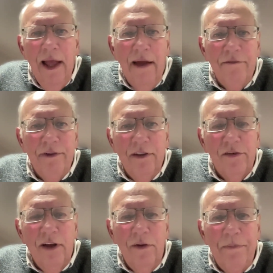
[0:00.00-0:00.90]
and for the
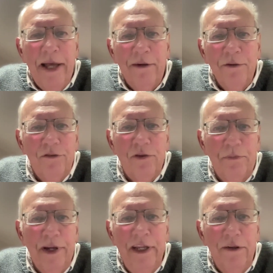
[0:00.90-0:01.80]
solar panels to
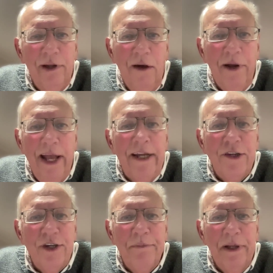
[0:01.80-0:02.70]
bring you lower
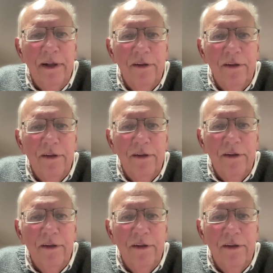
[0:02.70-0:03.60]
energy bills
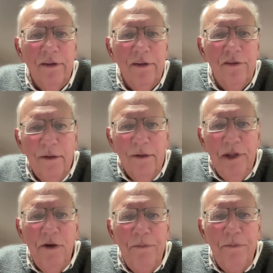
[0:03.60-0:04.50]
and to help
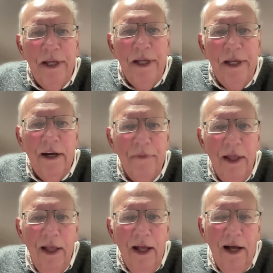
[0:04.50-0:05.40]
you become
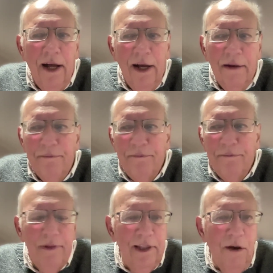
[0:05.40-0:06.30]

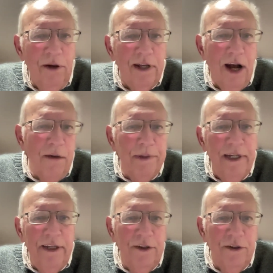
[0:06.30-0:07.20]
lower carbon
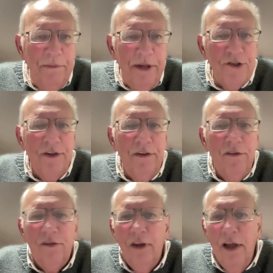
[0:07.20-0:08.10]
in your
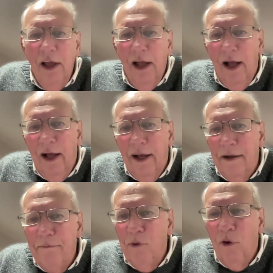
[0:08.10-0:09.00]
emissions,
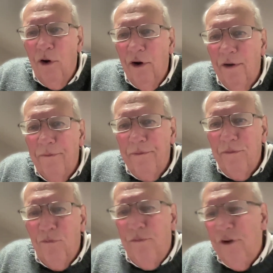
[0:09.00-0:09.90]
more
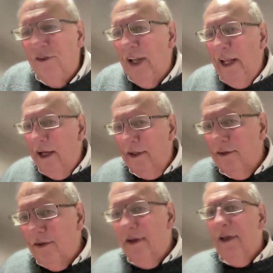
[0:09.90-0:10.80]

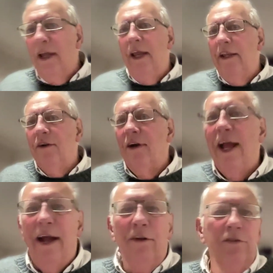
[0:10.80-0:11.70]
resilient in your
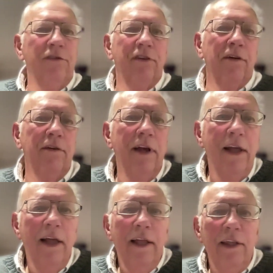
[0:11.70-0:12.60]
house. So
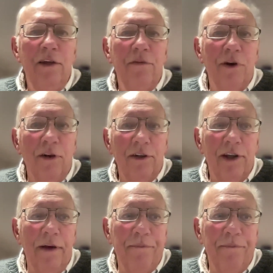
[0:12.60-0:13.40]
you've got